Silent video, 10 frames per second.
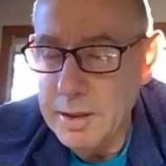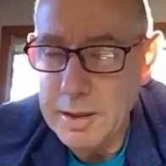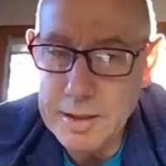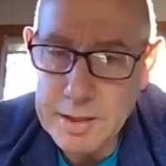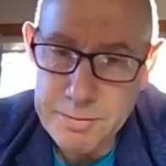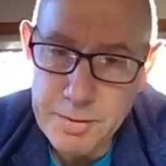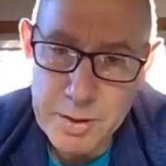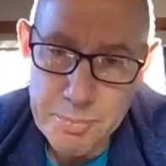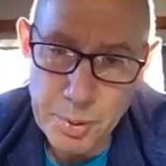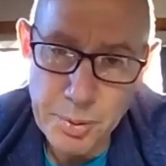it is very
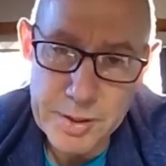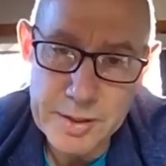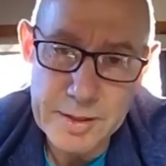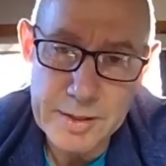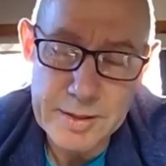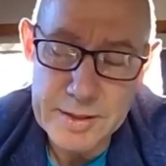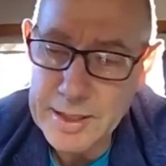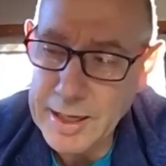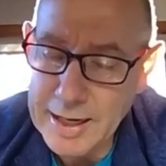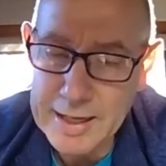important
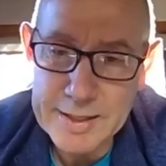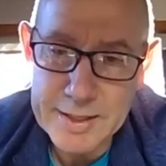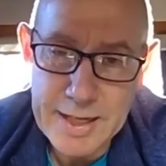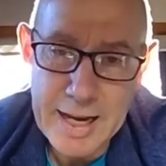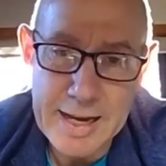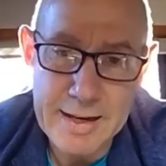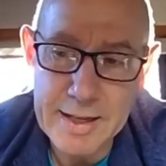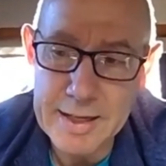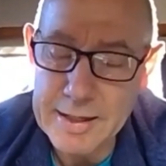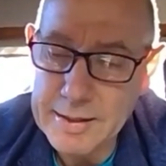to understand
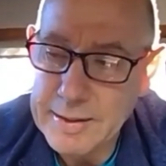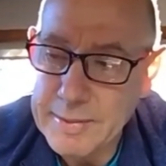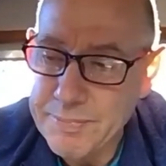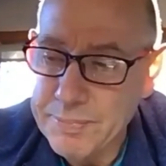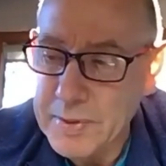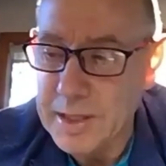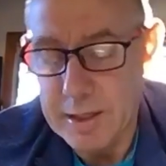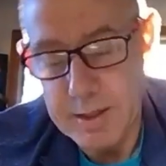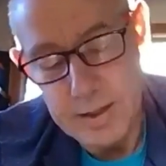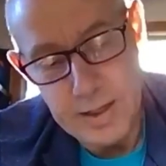that
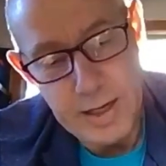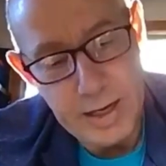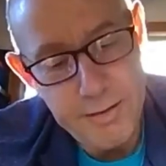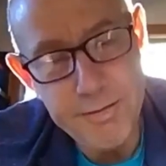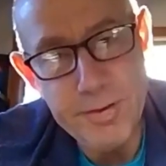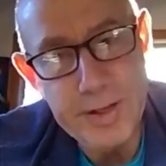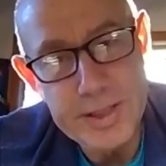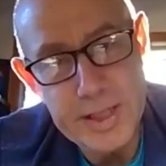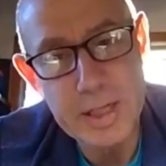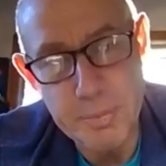every
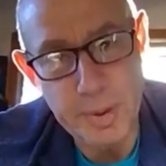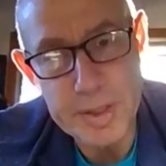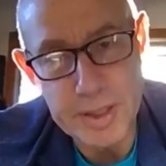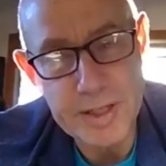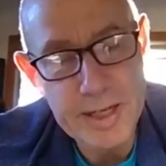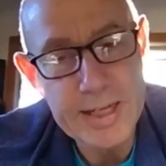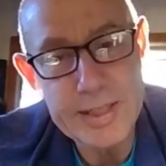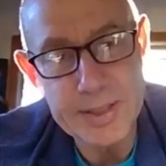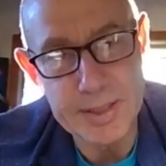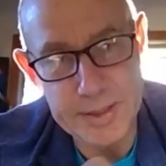decompression
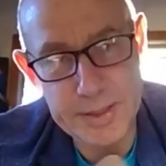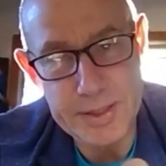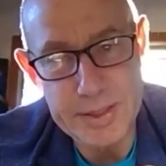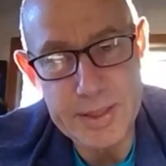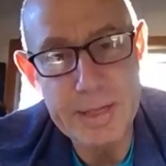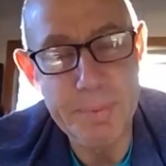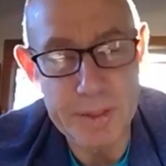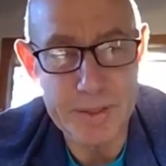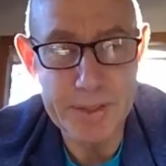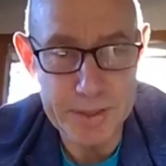needs its
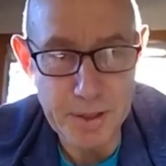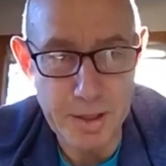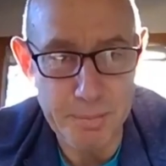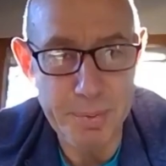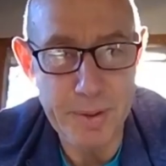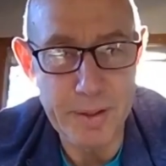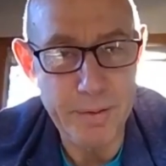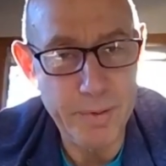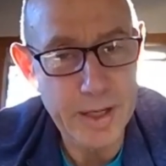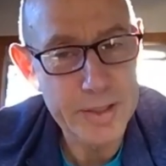deepest stop, you know,
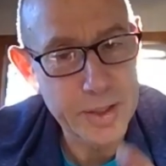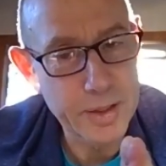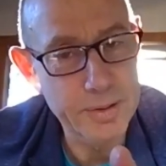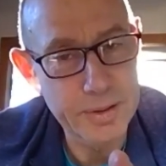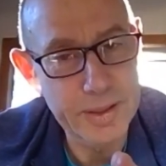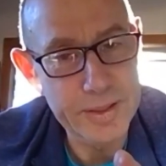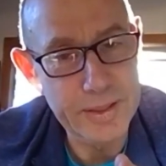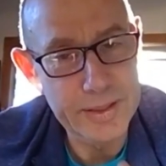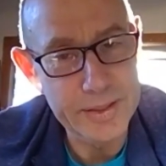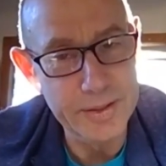right? So
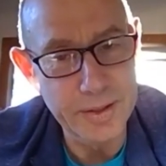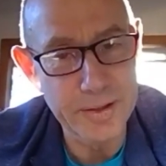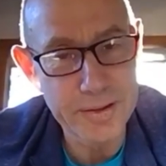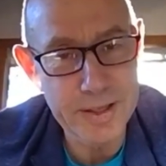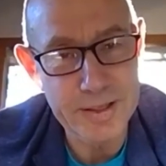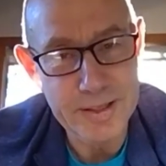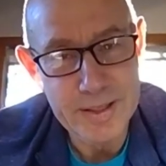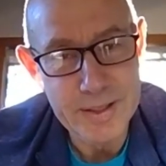it's not that